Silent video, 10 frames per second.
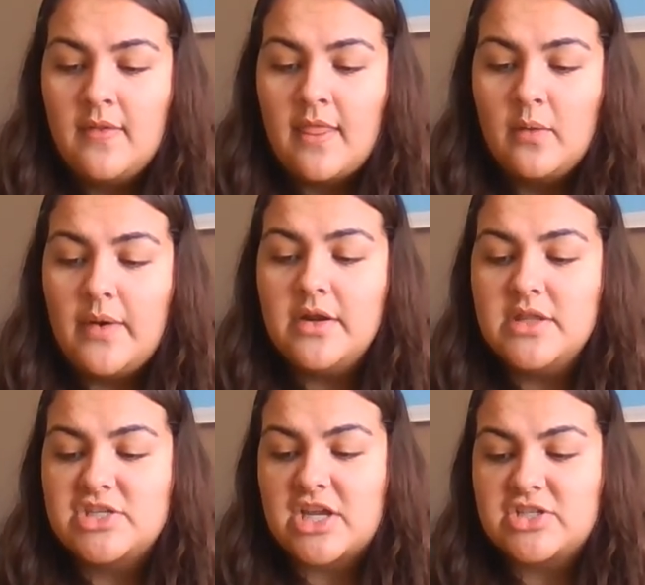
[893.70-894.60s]
When are the
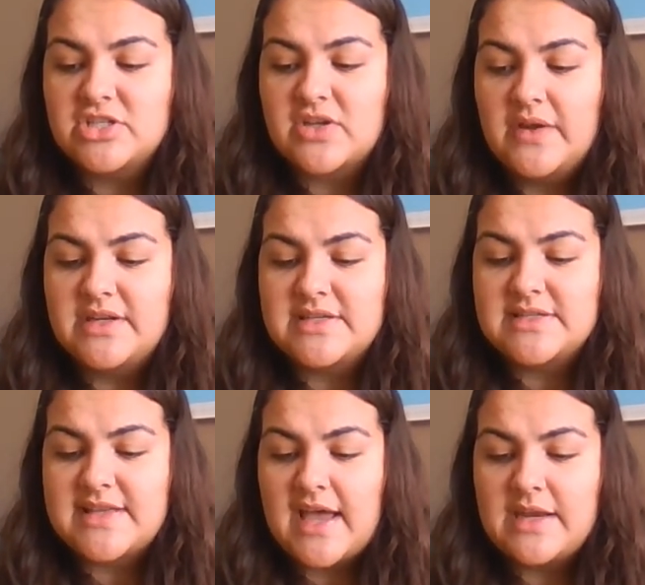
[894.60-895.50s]
judges going to
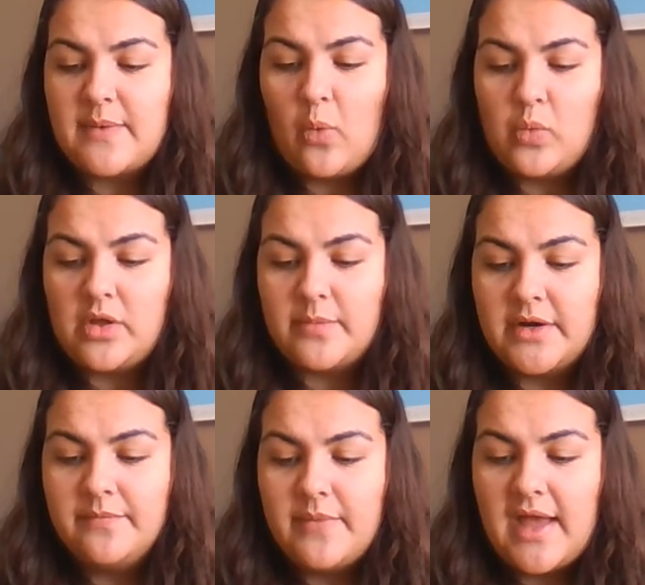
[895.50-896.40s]
decide about
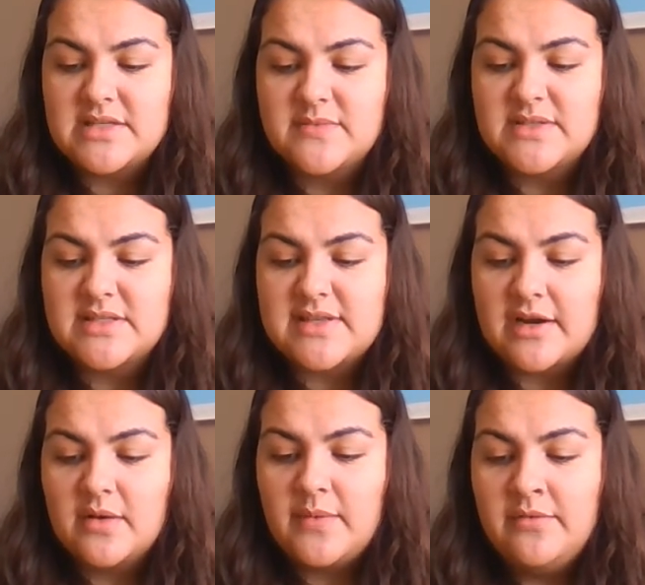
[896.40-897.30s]
Wilbur? Asked Mrs.
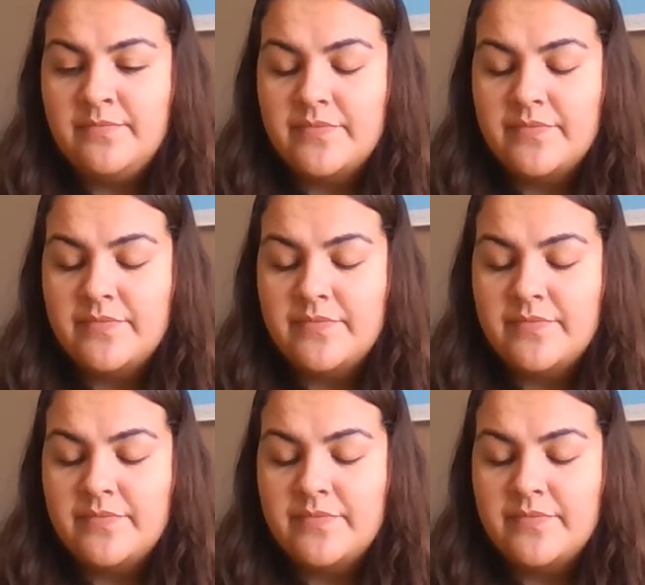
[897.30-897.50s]
Zuckerman.